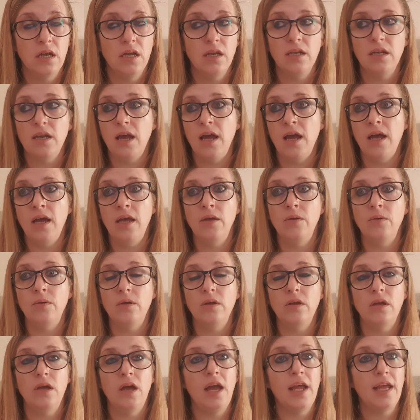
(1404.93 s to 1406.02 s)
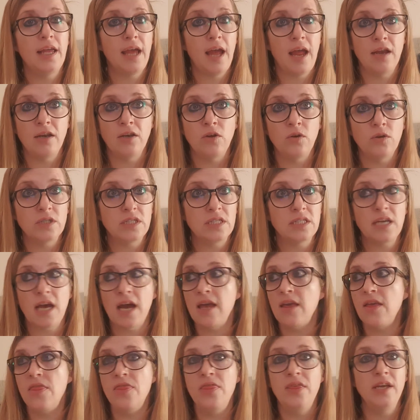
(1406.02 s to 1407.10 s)
Now, again, like I
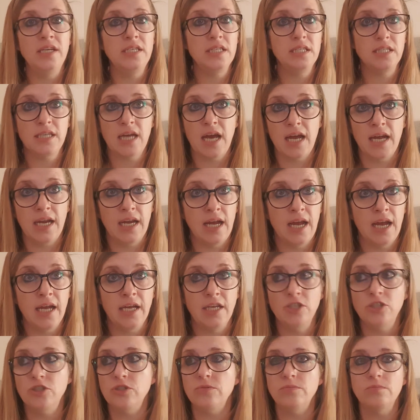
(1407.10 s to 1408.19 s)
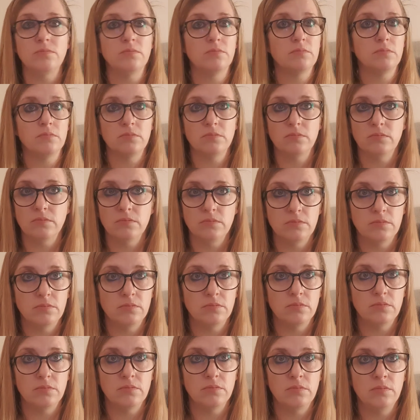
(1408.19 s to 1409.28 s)
say, this day and age,
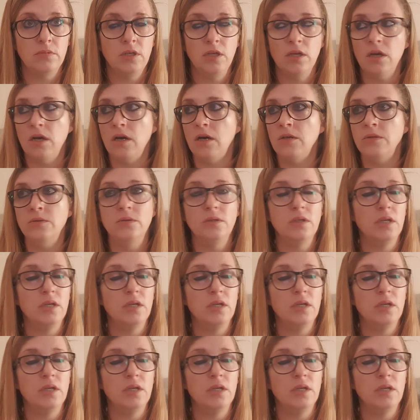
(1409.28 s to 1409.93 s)
you know,